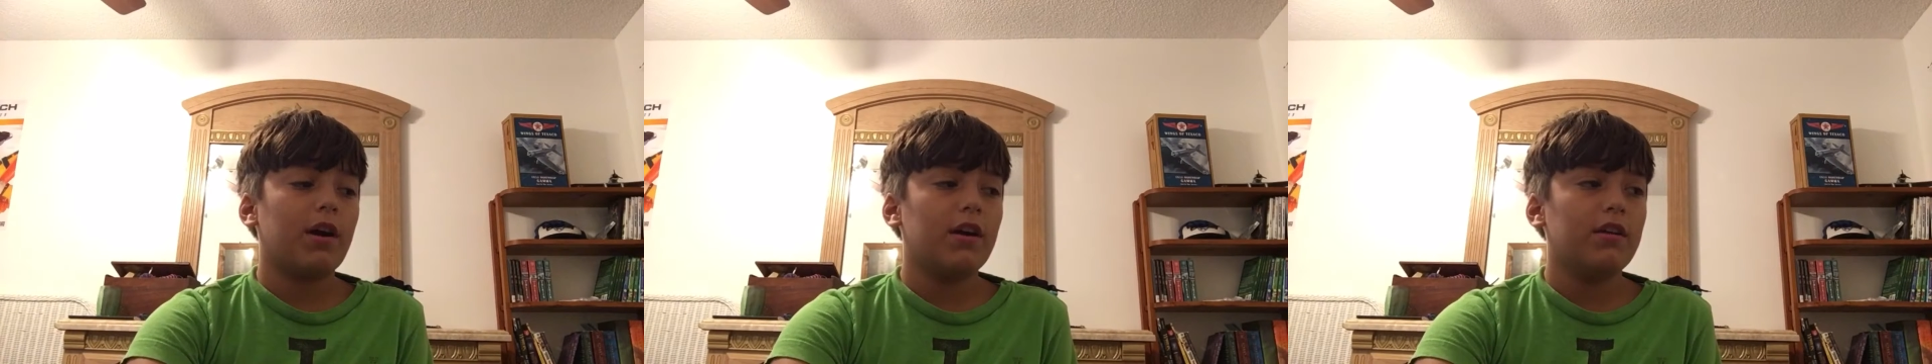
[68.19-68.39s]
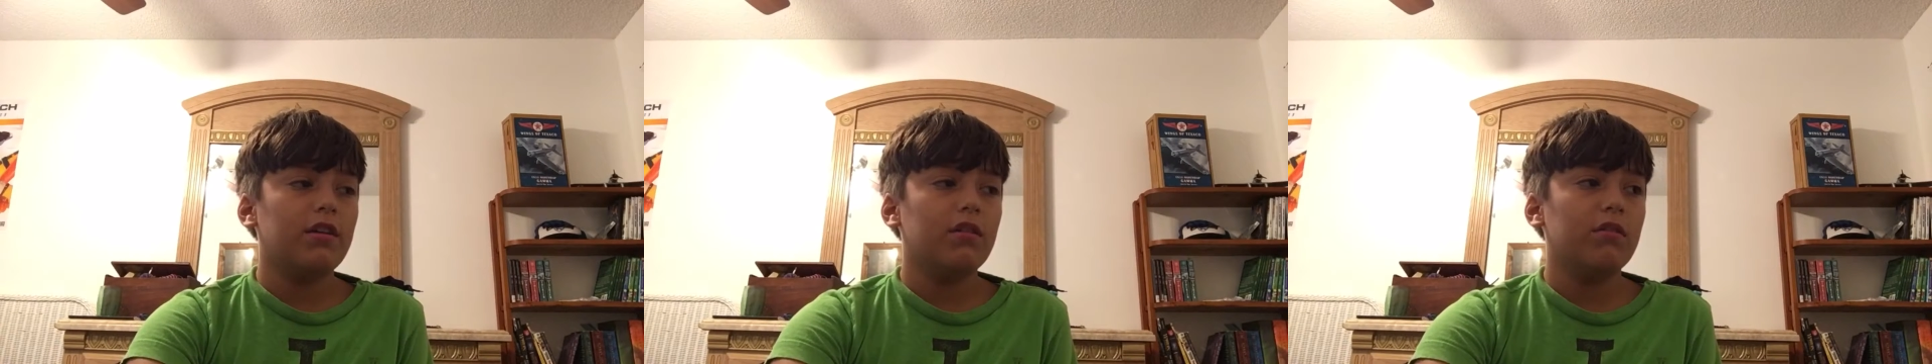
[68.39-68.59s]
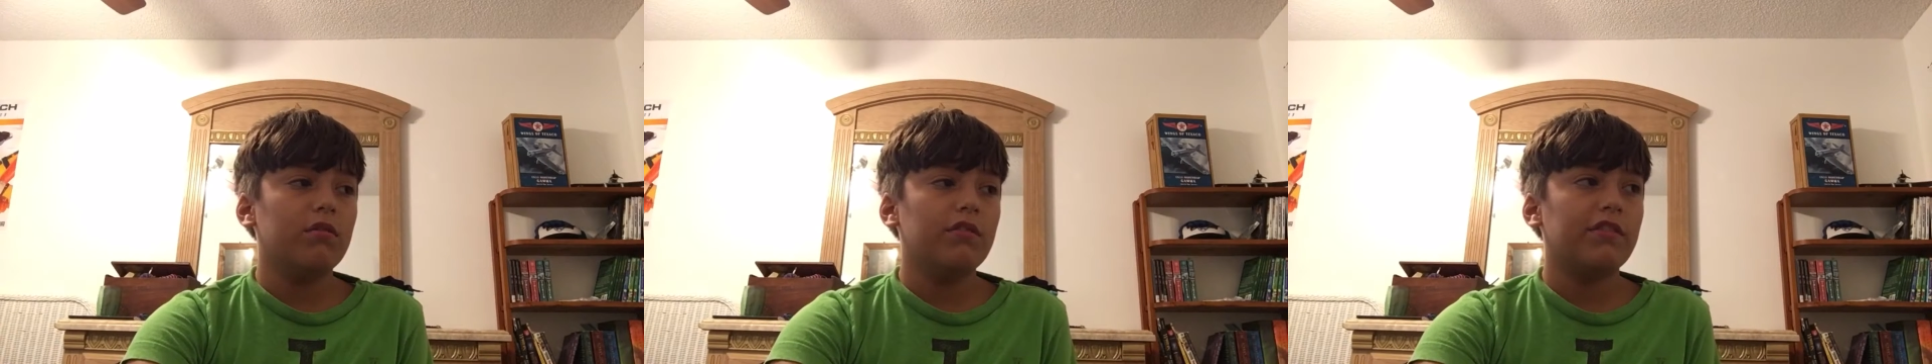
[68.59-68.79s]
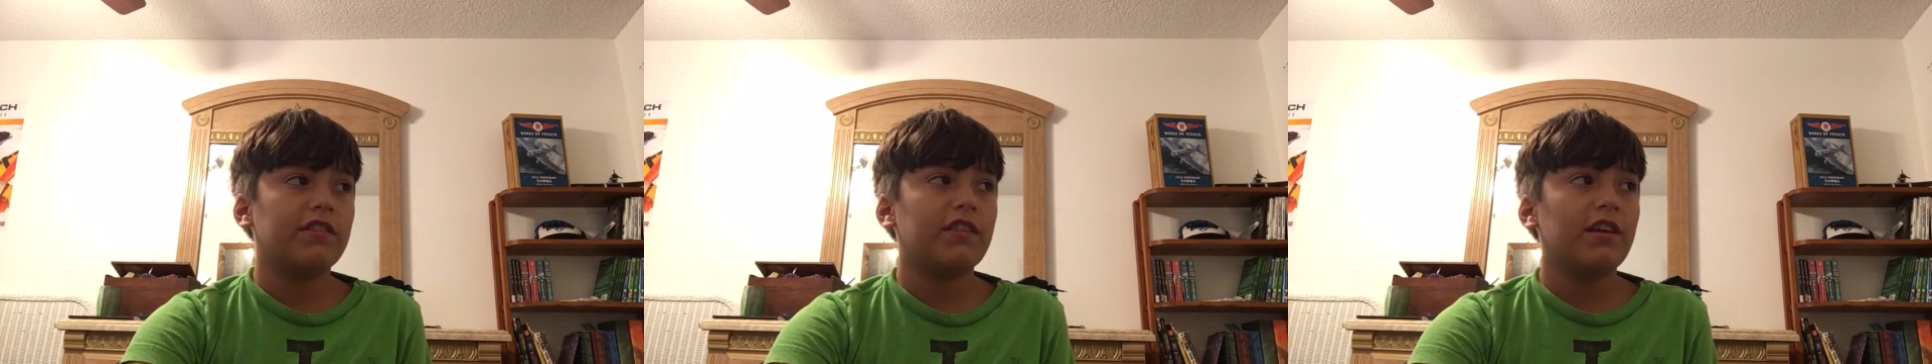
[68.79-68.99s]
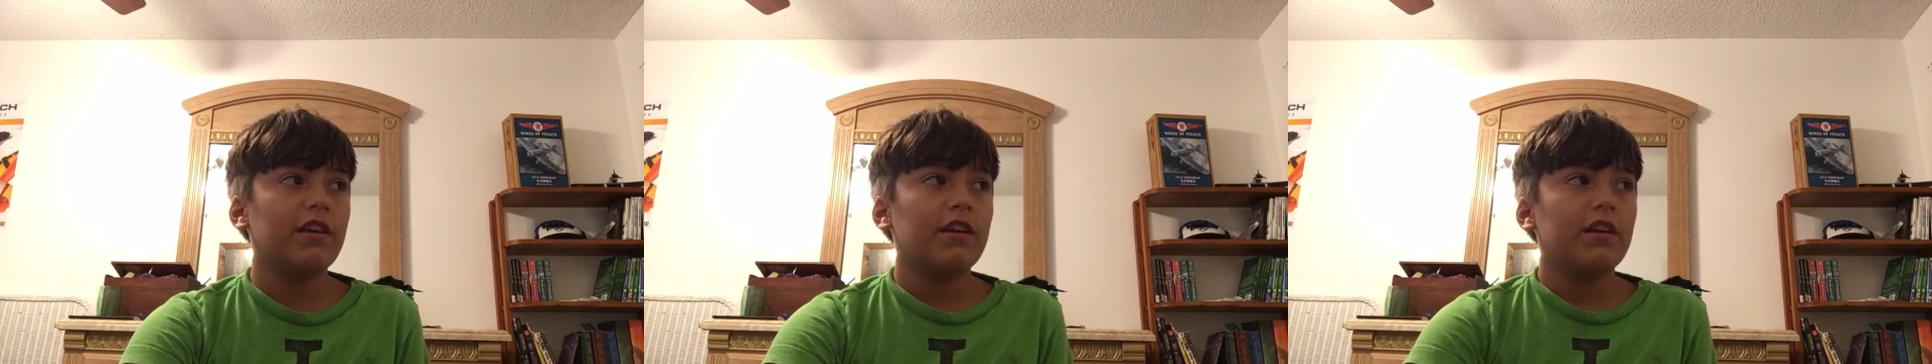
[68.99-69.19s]
I use
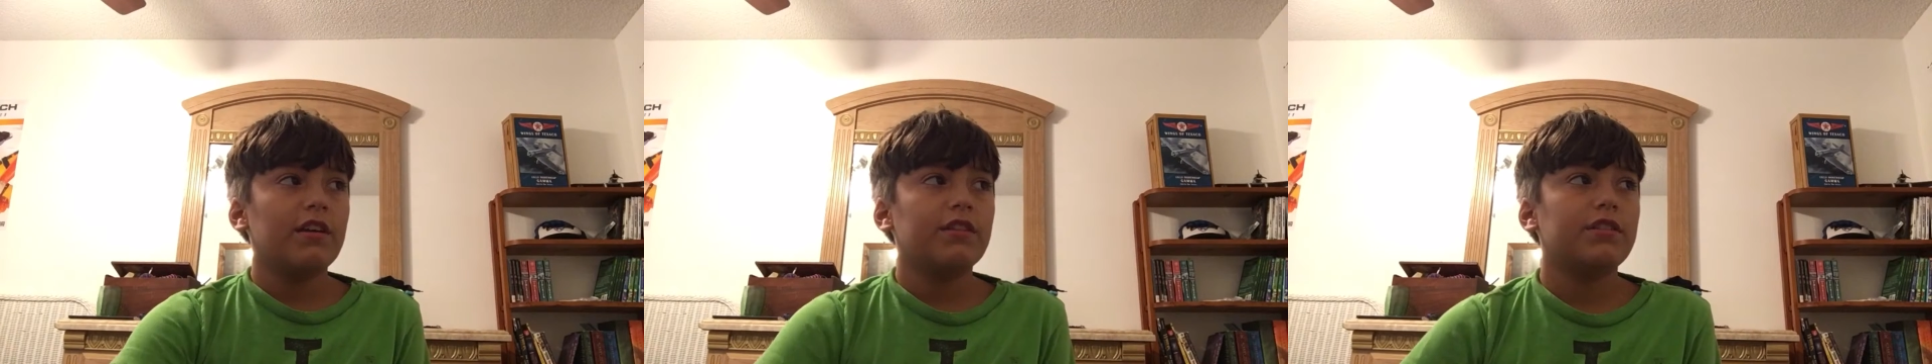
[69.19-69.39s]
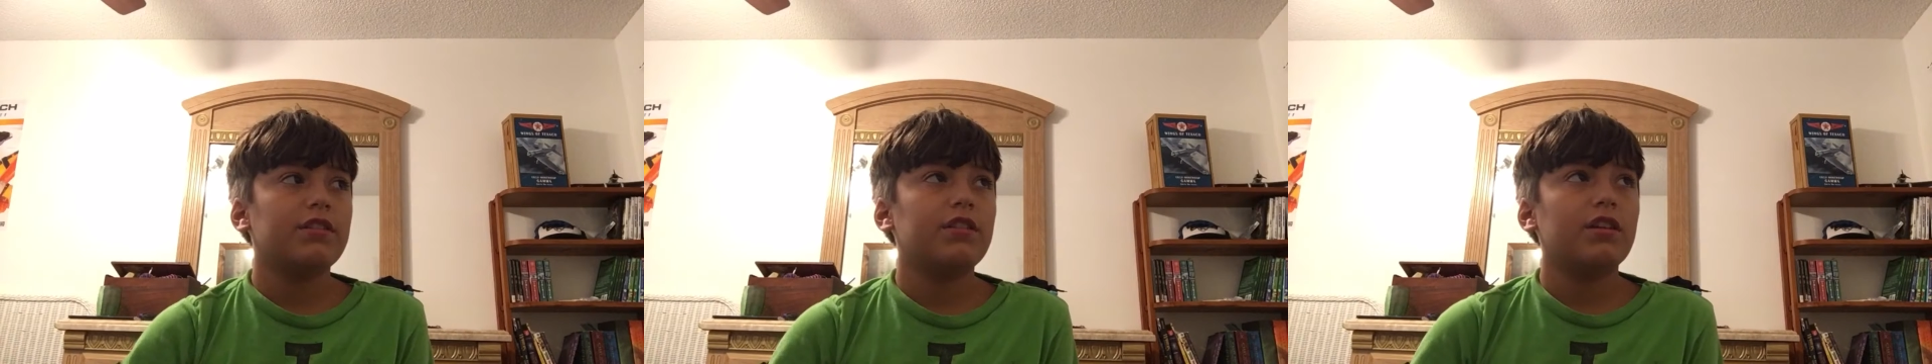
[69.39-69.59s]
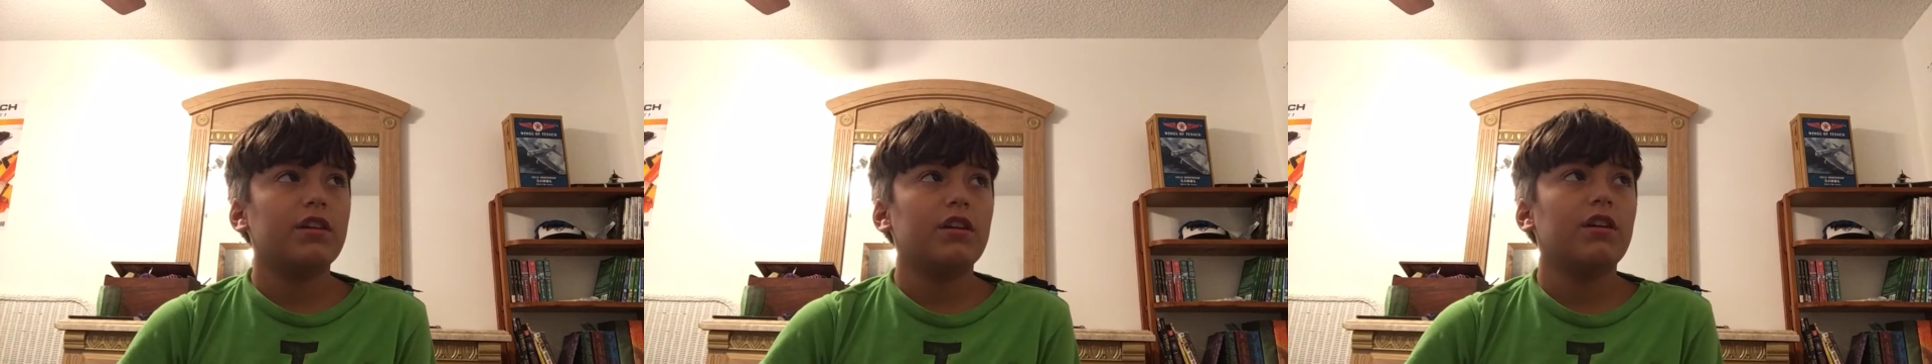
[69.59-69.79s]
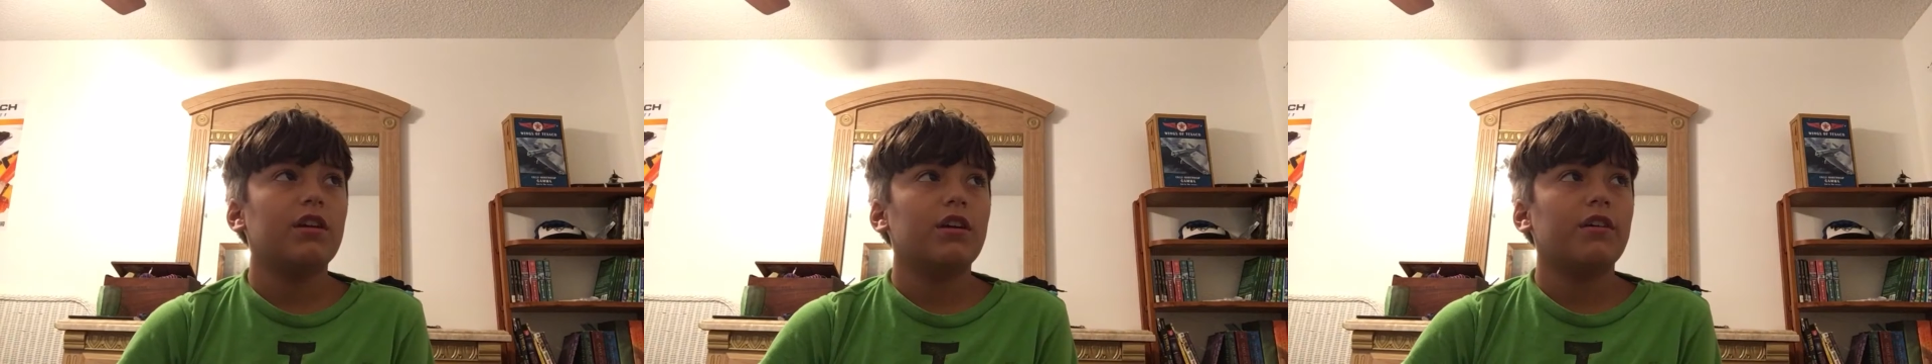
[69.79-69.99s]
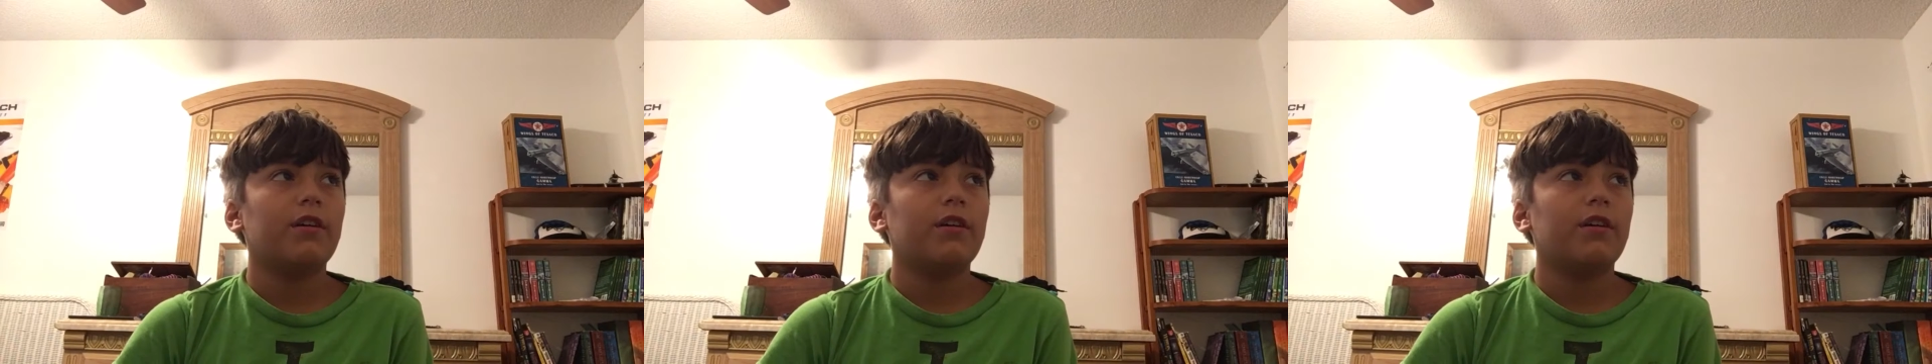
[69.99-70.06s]
to